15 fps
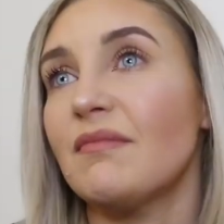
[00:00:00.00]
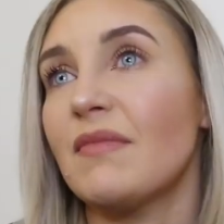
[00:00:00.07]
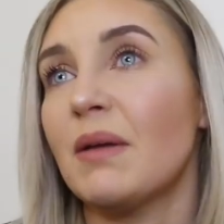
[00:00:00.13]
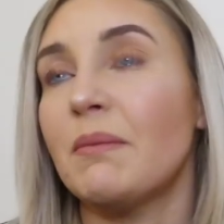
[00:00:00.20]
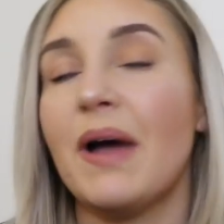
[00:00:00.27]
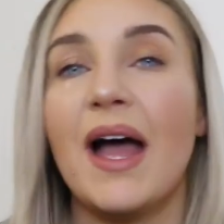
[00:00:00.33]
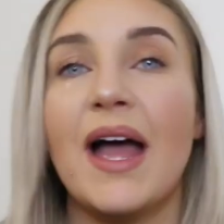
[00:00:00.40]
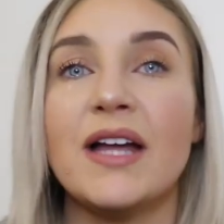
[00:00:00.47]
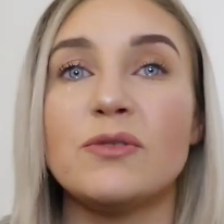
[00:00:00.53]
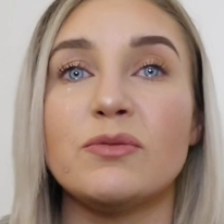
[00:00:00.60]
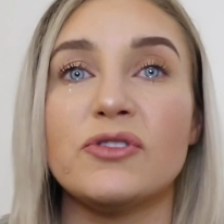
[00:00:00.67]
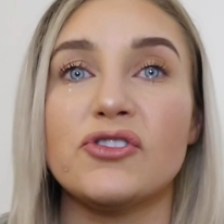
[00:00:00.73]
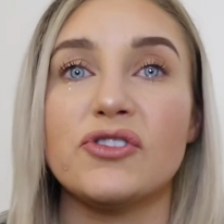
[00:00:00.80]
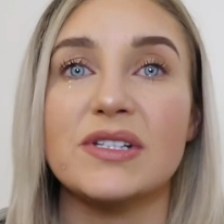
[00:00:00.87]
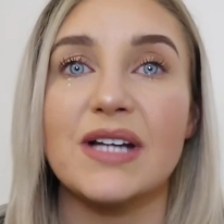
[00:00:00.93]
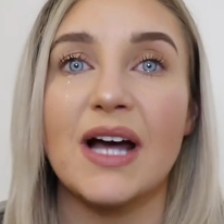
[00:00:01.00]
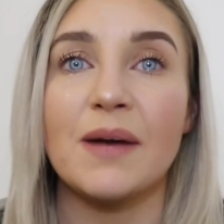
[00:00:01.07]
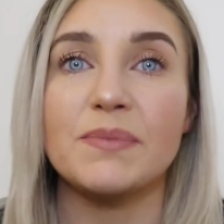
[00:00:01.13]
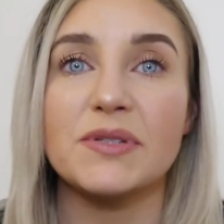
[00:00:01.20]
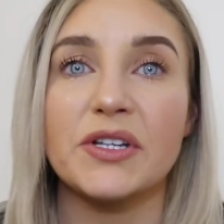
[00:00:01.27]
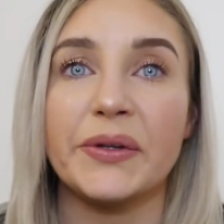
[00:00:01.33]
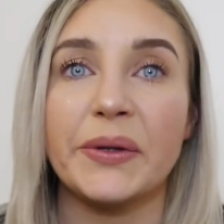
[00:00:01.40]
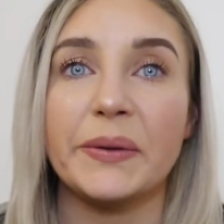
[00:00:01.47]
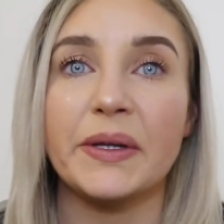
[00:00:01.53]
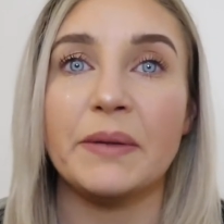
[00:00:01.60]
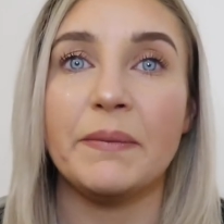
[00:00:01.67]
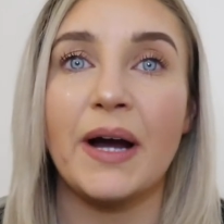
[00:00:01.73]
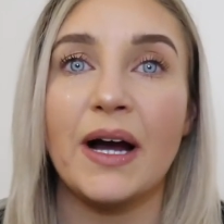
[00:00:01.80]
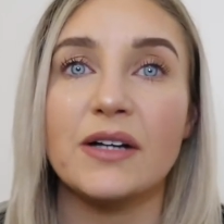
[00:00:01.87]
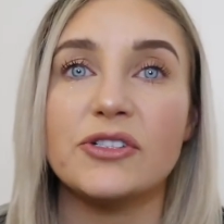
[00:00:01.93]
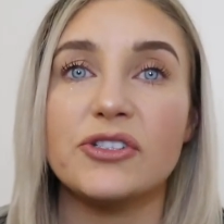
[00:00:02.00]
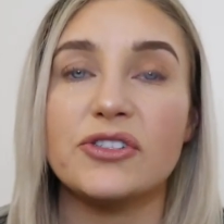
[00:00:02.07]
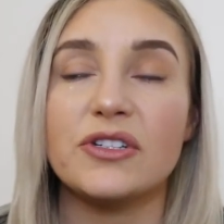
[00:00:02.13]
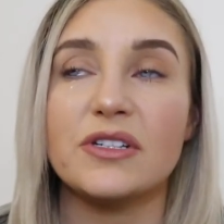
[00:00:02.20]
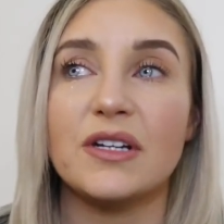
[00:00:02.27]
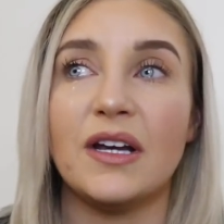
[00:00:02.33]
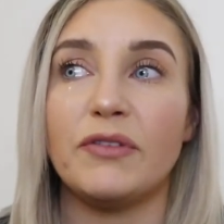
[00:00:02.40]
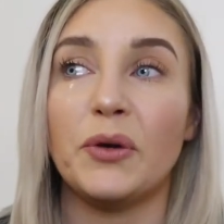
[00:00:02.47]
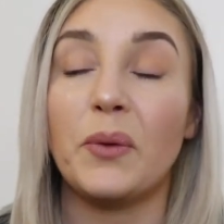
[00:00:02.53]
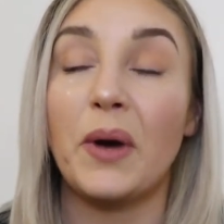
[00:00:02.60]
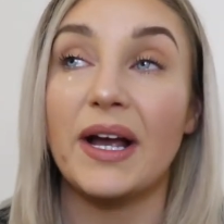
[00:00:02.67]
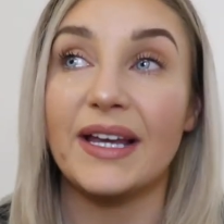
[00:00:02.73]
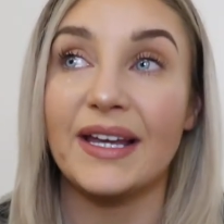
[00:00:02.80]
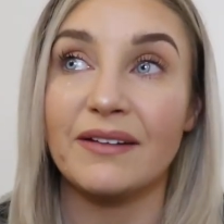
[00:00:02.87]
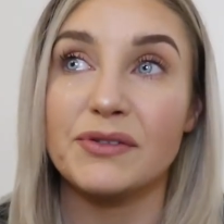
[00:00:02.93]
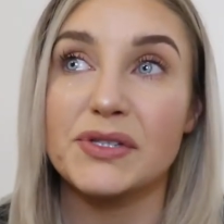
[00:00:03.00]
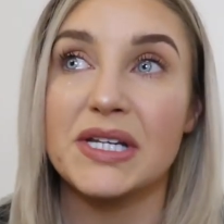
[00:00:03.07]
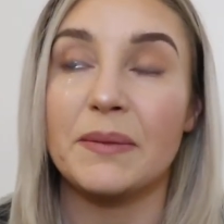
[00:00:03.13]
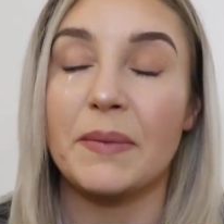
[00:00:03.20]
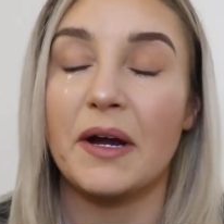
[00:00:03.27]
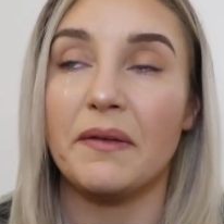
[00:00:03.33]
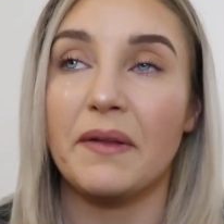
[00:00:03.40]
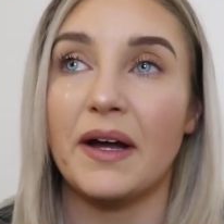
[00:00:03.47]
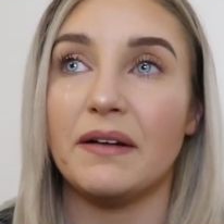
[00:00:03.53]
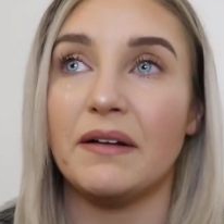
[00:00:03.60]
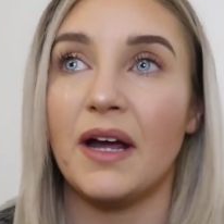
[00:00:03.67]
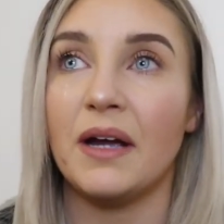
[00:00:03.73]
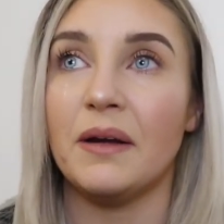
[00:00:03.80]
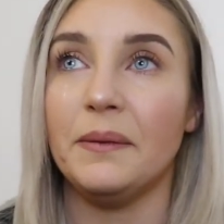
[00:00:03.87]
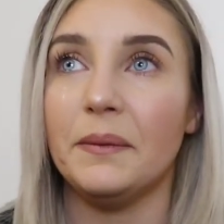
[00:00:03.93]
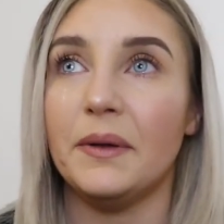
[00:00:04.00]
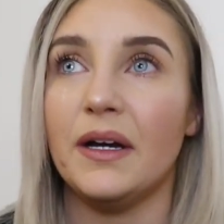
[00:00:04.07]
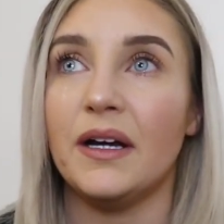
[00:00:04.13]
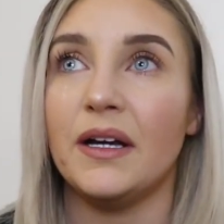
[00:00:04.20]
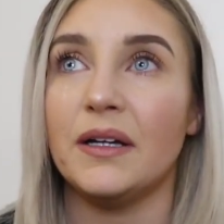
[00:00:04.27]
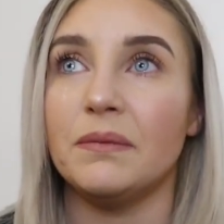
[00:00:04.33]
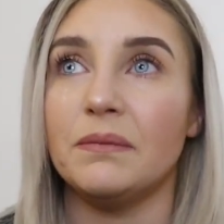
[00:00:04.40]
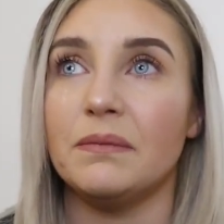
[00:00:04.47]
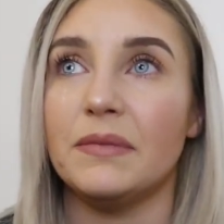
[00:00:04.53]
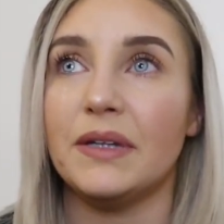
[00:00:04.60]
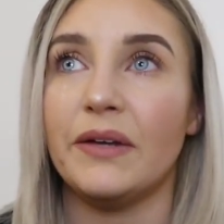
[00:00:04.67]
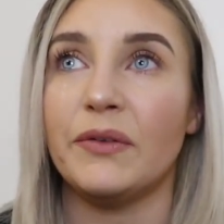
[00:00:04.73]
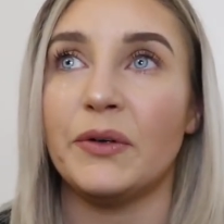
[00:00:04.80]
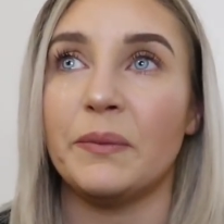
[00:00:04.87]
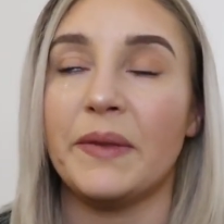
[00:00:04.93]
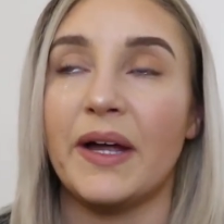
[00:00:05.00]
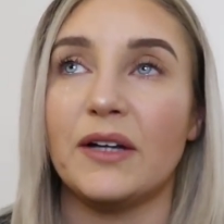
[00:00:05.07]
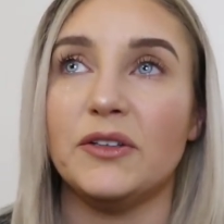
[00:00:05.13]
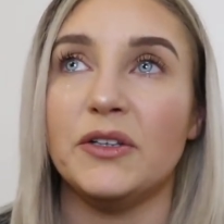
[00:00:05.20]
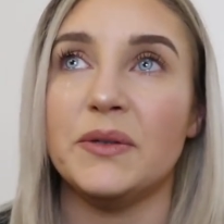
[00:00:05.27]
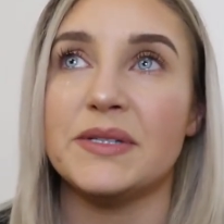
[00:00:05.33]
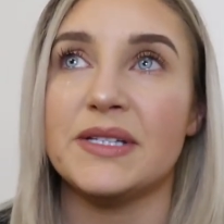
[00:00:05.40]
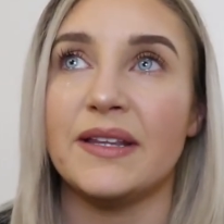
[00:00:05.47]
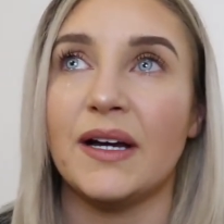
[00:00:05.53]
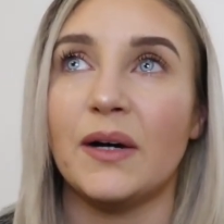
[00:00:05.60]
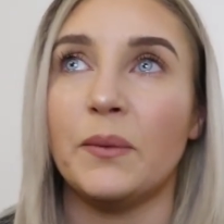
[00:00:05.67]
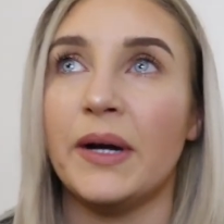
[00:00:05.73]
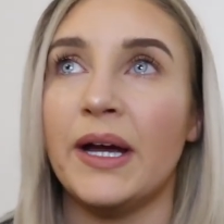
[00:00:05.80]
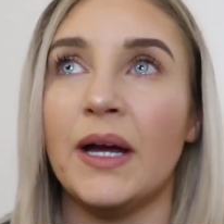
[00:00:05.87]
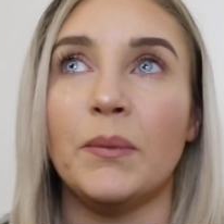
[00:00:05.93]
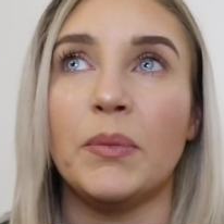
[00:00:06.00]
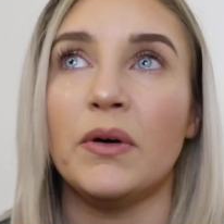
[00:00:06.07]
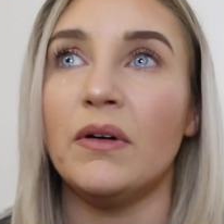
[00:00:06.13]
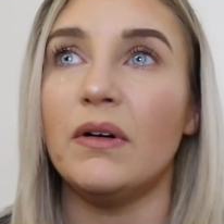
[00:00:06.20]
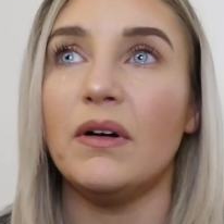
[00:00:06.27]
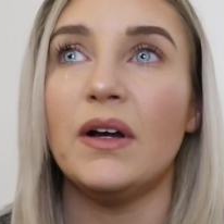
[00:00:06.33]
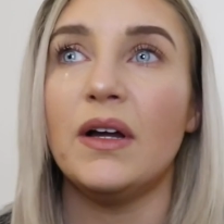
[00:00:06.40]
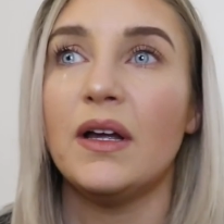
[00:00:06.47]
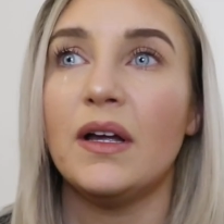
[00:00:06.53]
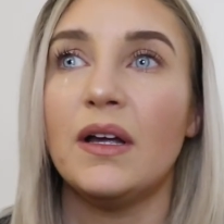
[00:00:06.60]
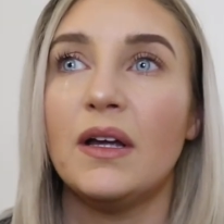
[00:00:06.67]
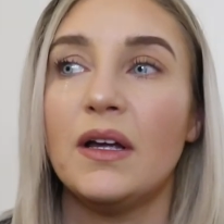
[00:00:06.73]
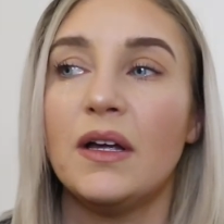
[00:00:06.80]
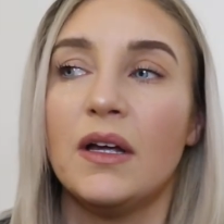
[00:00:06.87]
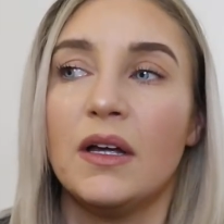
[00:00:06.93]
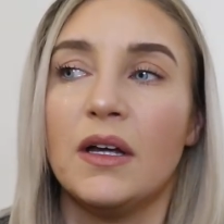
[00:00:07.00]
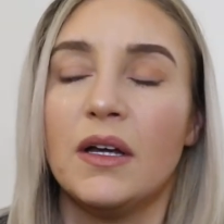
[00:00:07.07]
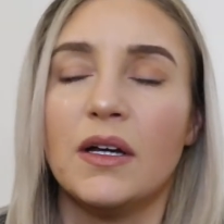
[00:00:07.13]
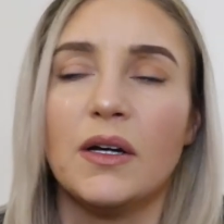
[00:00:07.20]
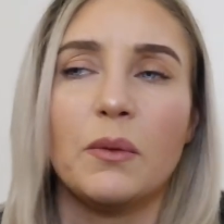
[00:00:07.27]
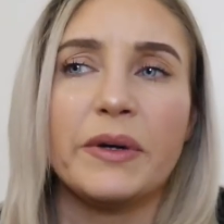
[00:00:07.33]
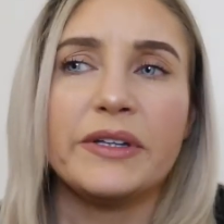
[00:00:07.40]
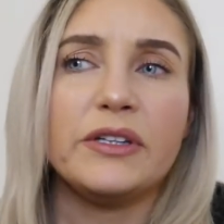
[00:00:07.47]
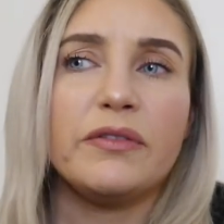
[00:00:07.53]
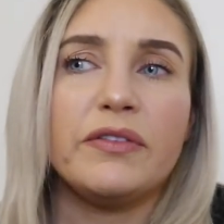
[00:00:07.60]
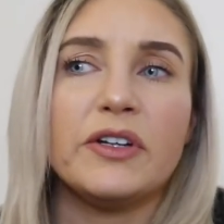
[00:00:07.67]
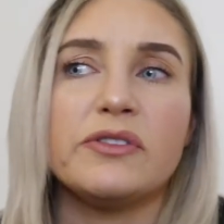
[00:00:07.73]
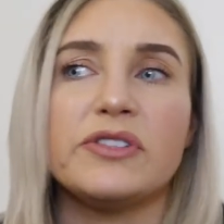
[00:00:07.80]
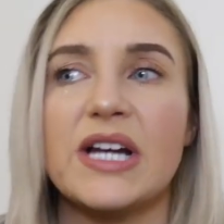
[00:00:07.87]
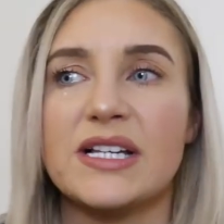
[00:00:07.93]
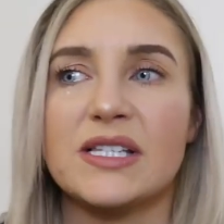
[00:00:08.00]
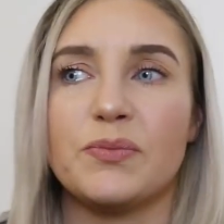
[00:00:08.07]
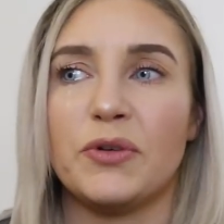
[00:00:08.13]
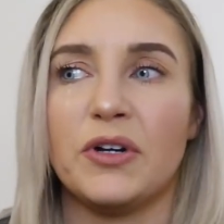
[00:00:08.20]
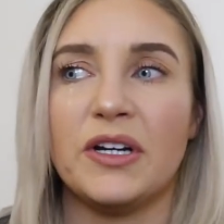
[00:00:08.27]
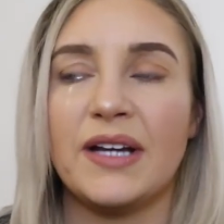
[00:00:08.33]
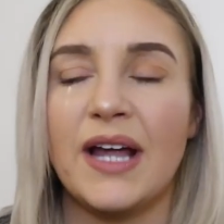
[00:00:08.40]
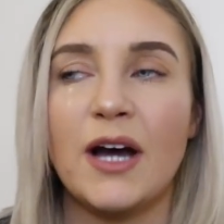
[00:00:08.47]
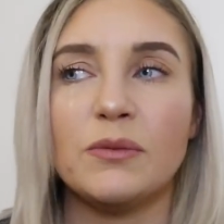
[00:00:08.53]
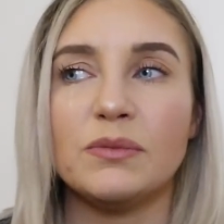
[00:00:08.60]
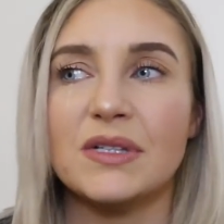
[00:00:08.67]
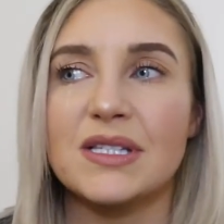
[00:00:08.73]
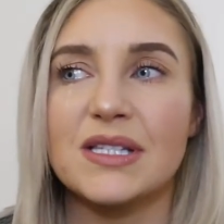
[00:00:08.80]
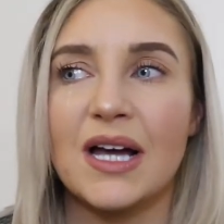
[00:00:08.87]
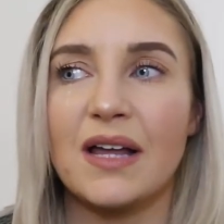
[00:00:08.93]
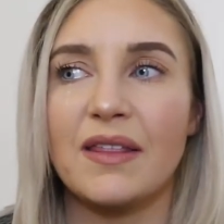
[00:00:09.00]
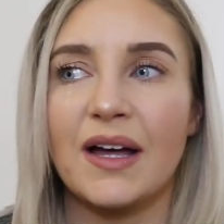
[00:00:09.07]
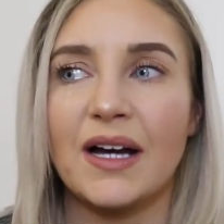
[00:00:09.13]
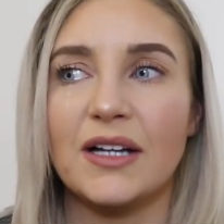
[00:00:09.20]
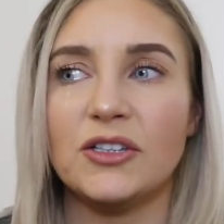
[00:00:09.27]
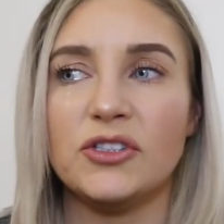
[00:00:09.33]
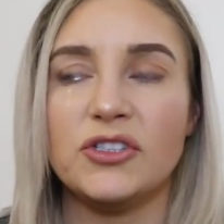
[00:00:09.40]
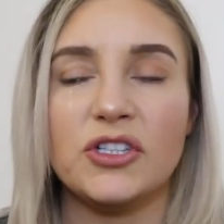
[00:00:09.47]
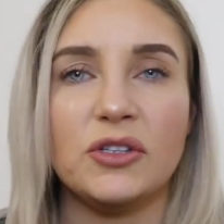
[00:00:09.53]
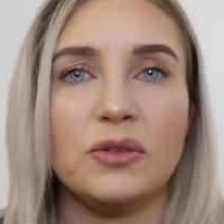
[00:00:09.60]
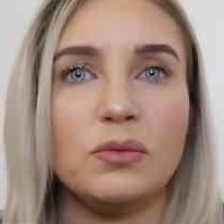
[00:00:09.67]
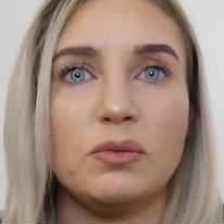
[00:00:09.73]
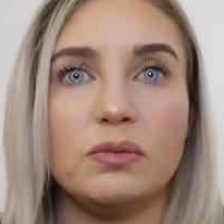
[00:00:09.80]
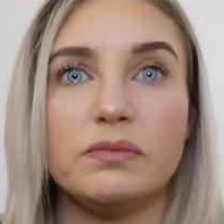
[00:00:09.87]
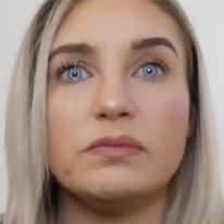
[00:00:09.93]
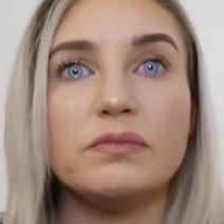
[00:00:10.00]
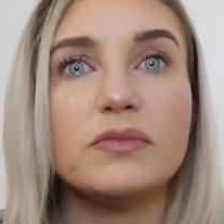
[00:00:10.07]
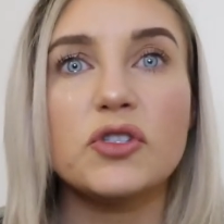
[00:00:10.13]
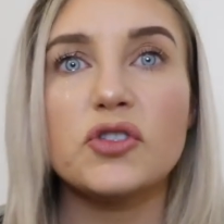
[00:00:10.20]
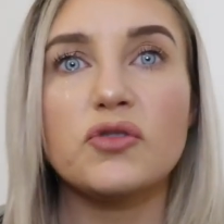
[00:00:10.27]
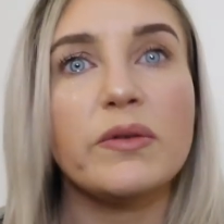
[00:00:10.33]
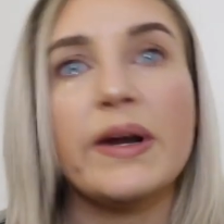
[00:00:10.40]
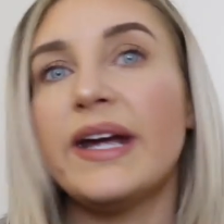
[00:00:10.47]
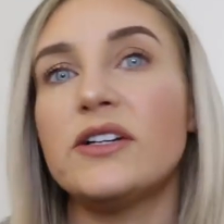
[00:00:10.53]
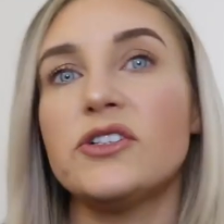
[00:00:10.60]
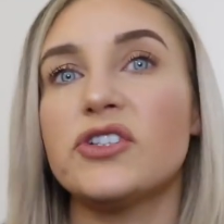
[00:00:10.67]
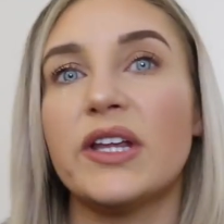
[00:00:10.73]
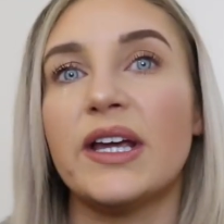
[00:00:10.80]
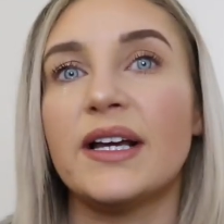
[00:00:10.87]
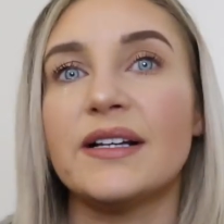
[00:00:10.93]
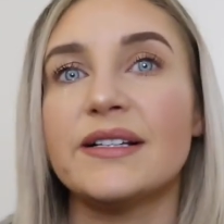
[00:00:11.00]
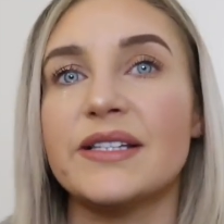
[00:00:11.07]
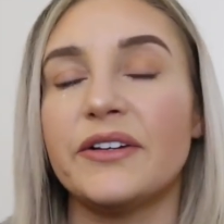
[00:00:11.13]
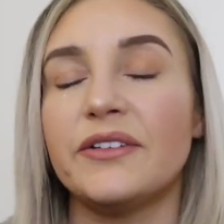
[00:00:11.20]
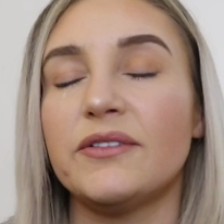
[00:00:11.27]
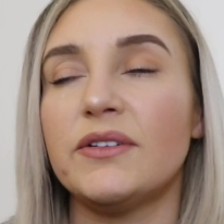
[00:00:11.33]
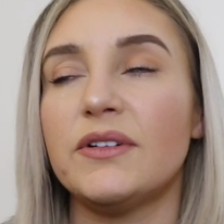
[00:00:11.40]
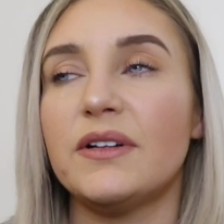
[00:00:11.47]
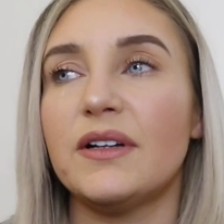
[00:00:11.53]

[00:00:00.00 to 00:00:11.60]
My head was just absolutely mashed. I feel quite guilty about that now, giving them that news in that way. But when you feel desperate and helpless like that, you do strange things. And